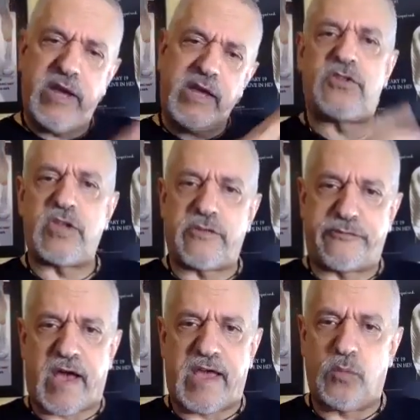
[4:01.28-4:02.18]
going
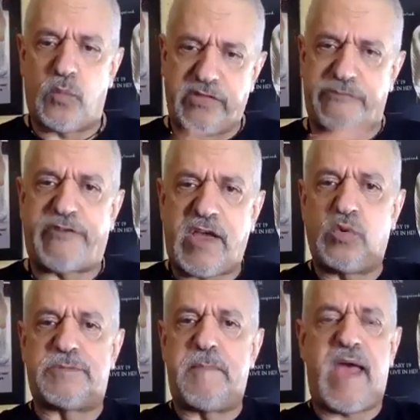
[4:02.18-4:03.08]
into the fight, when the
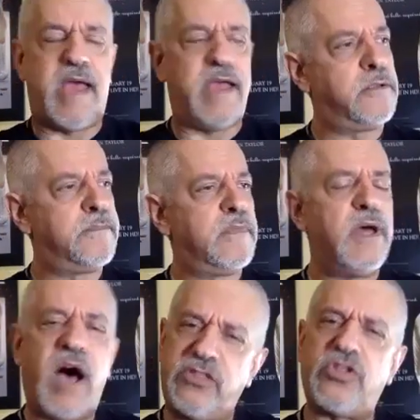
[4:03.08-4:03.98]
fight was made,
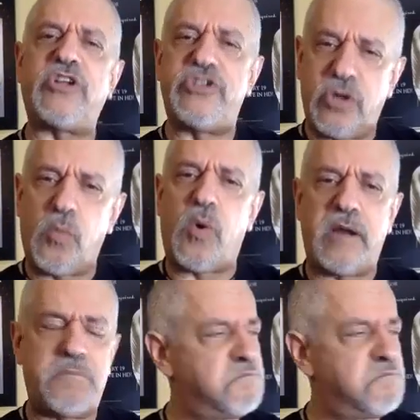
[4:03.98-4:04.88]
I thought,
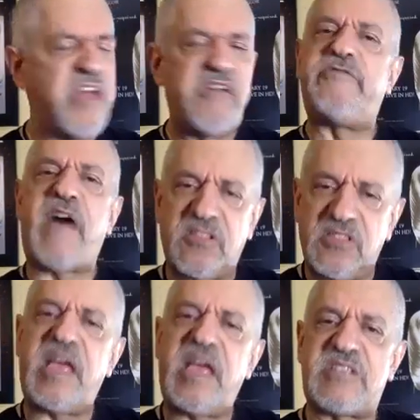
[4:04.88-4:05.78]

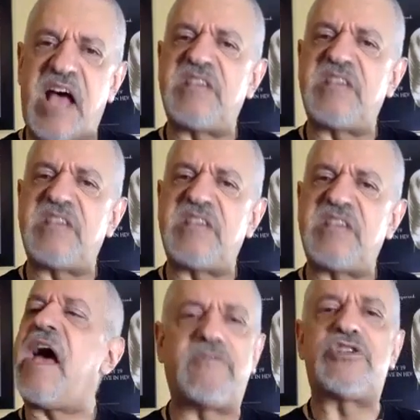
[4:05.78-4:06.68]
Valdez has
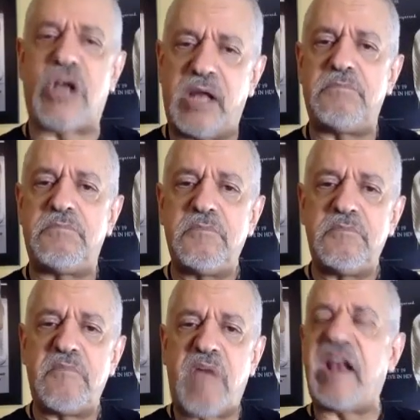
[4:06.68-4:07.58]
a hell of a shot.